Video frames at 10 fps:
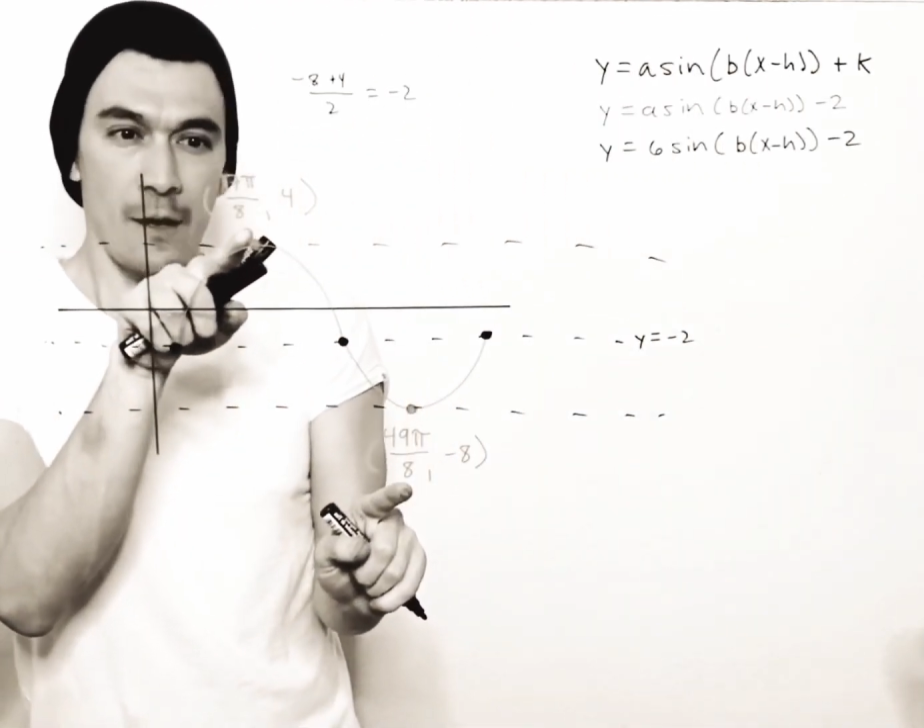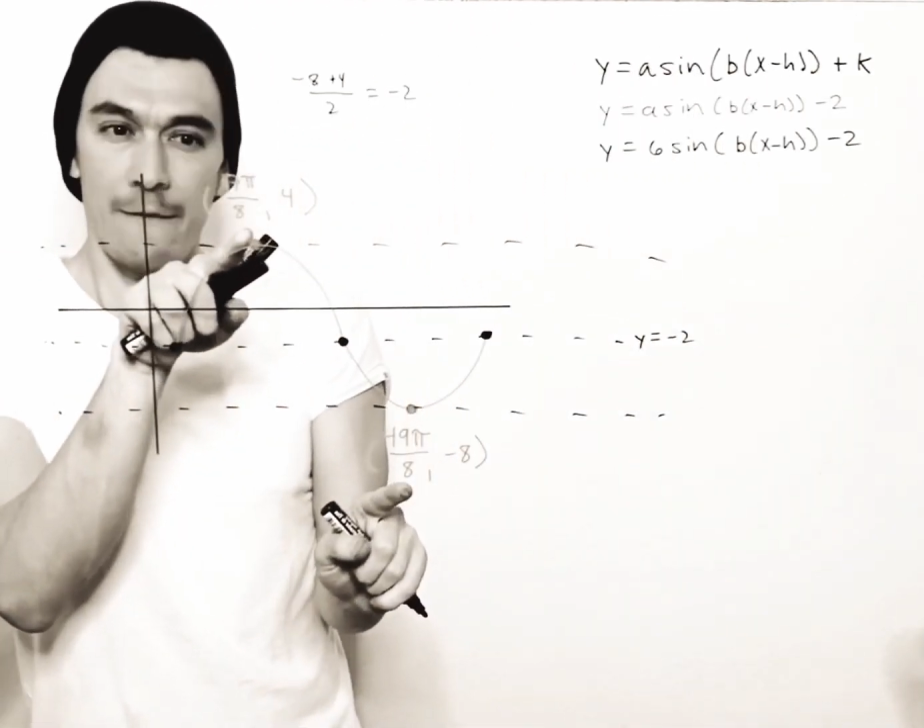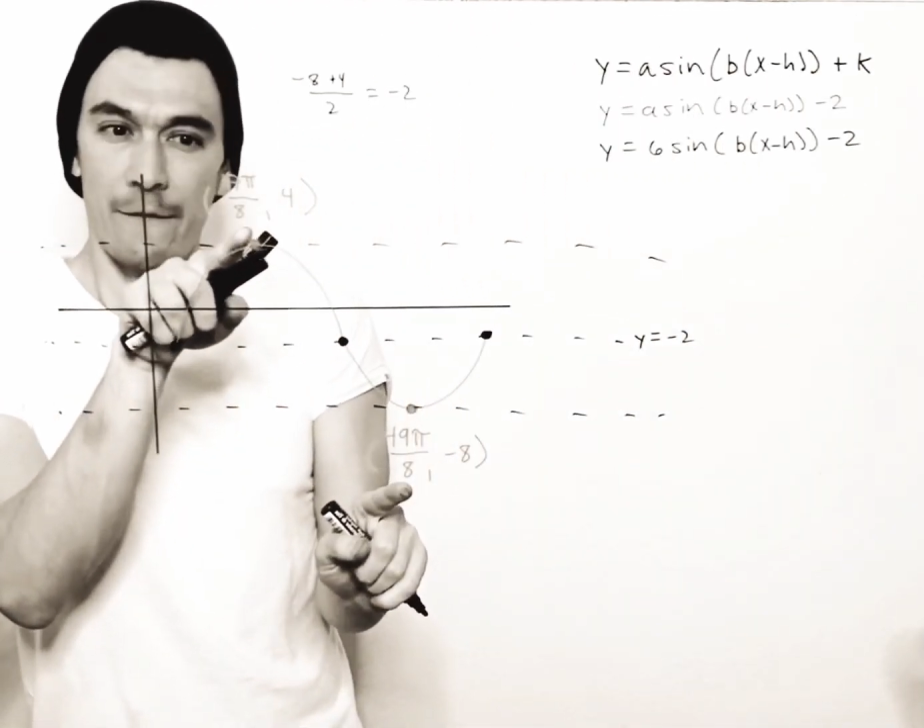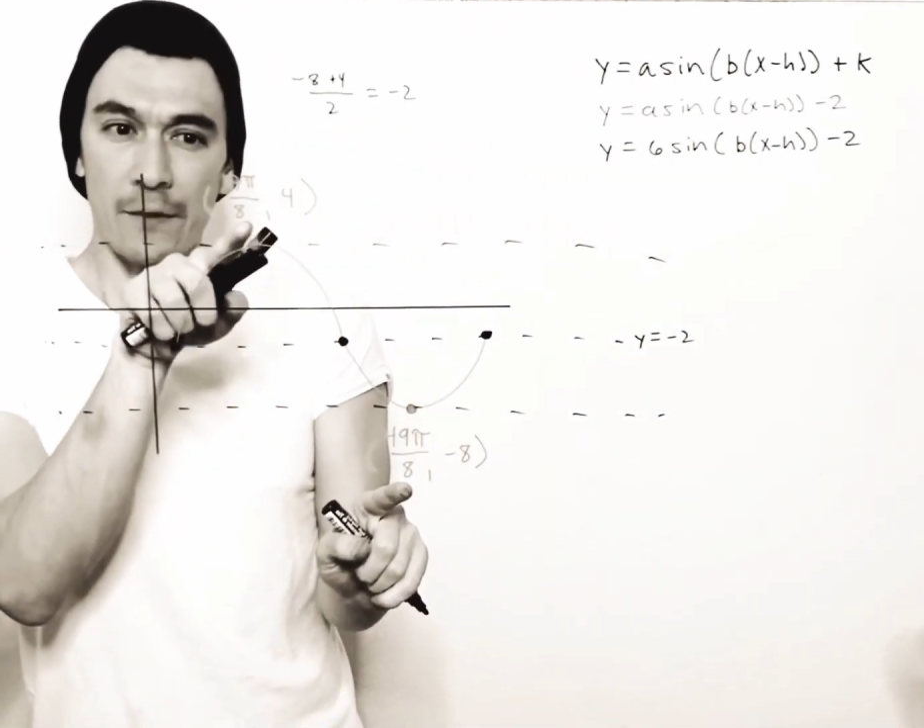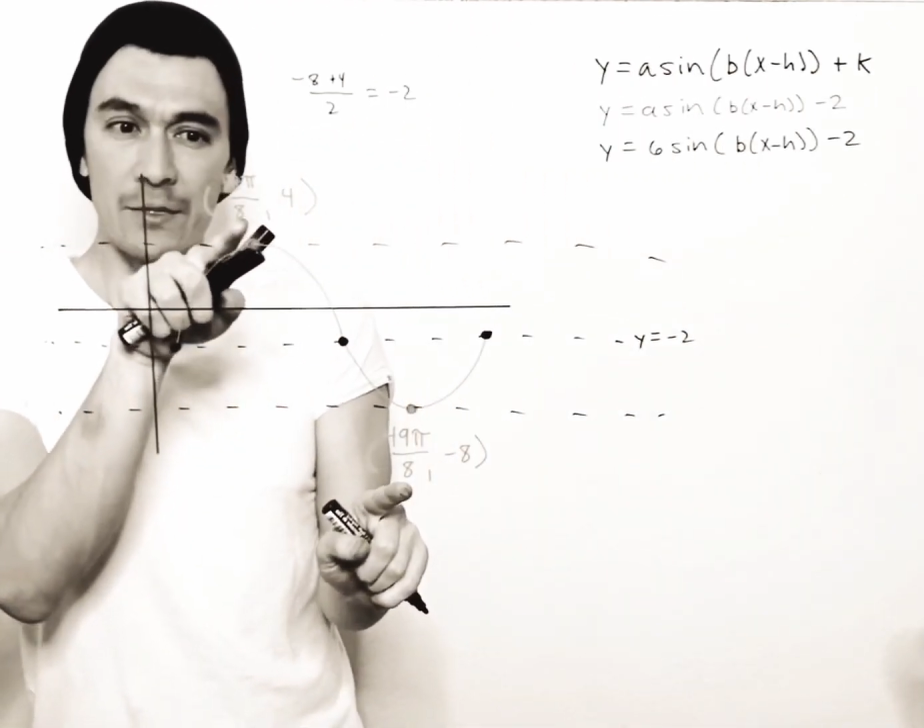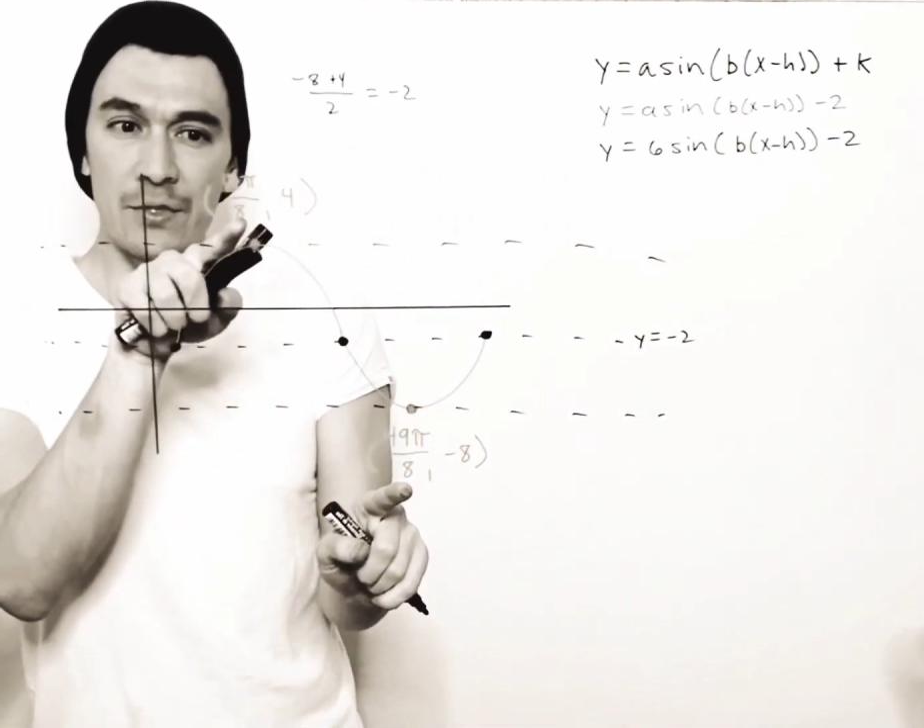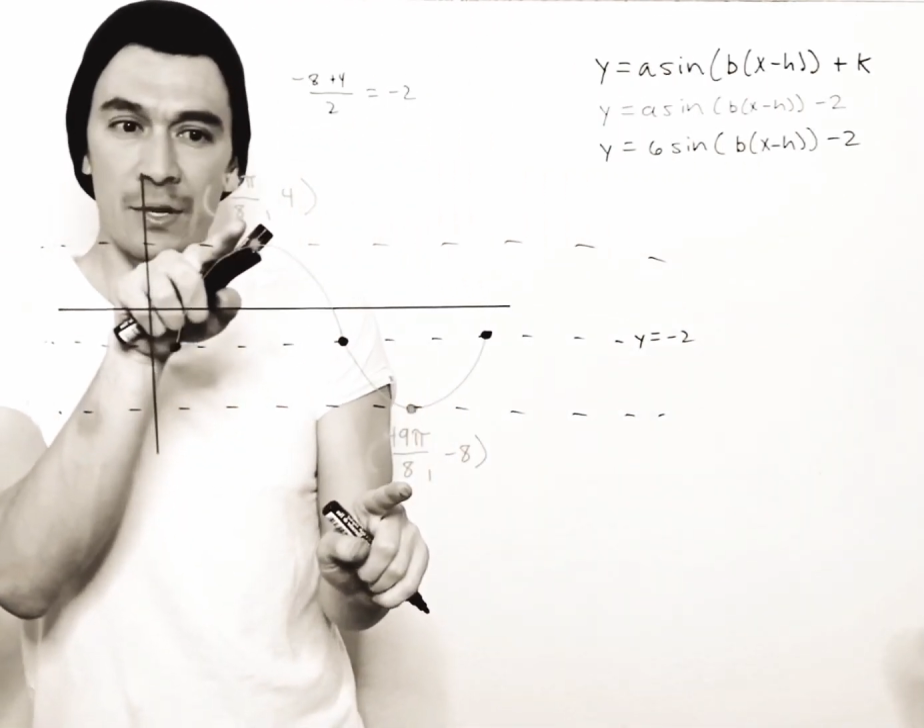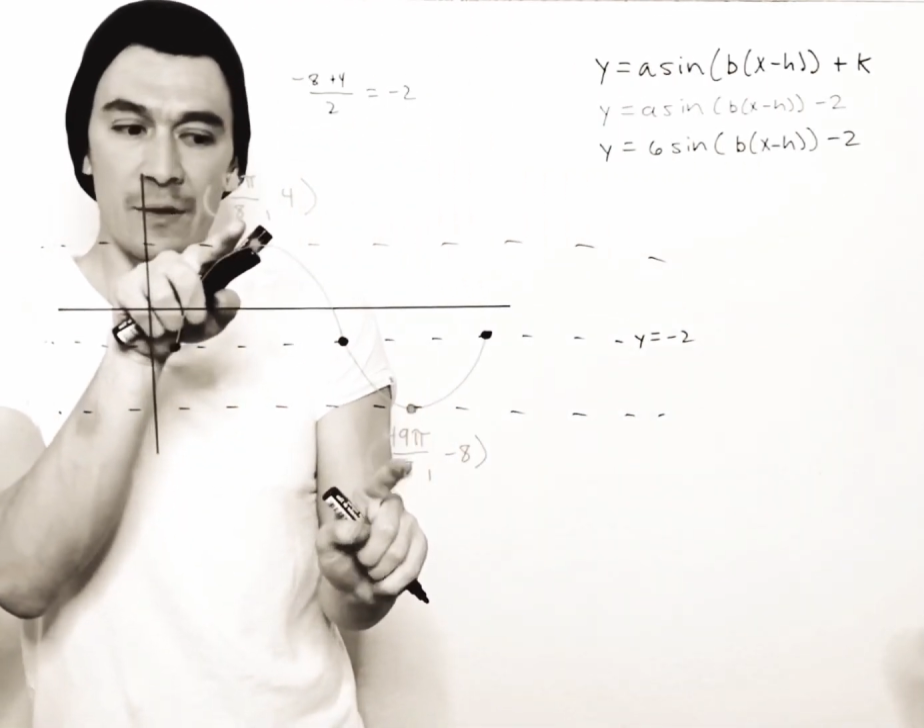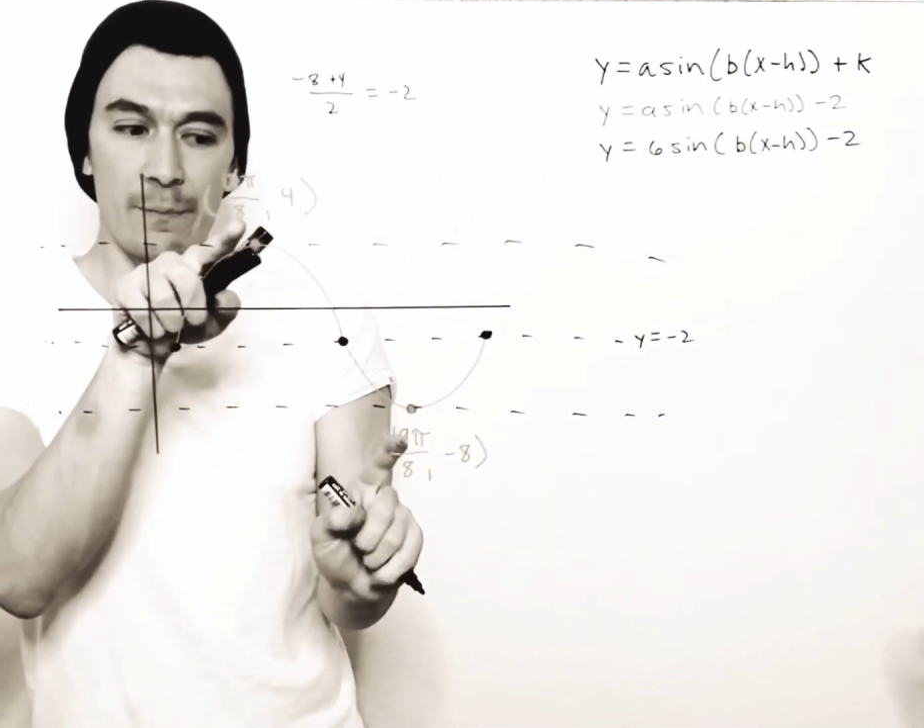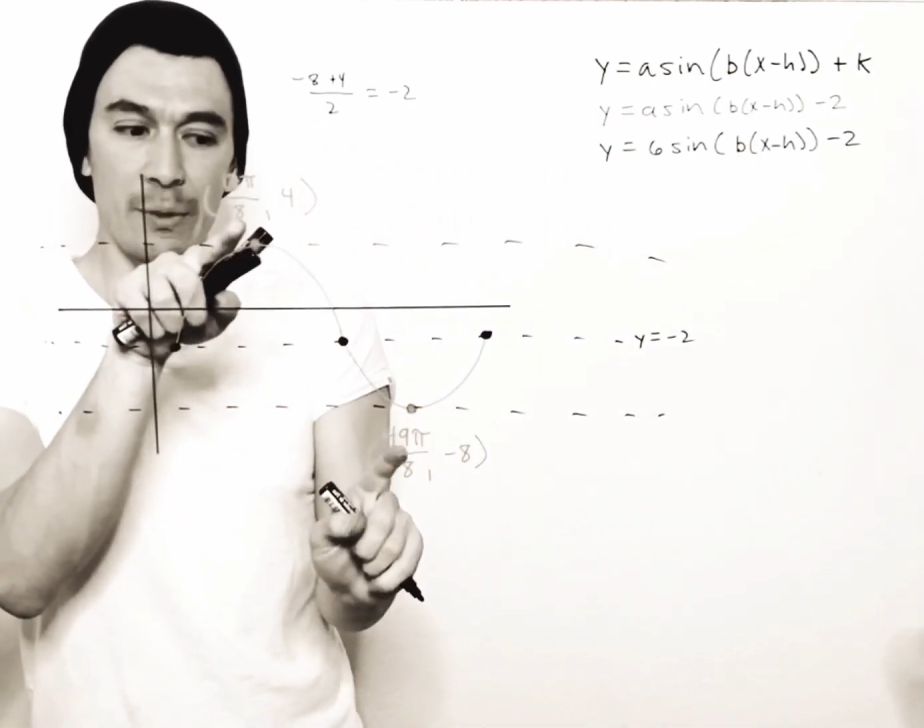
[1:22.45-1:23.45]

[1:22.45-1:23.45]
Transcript: First, turn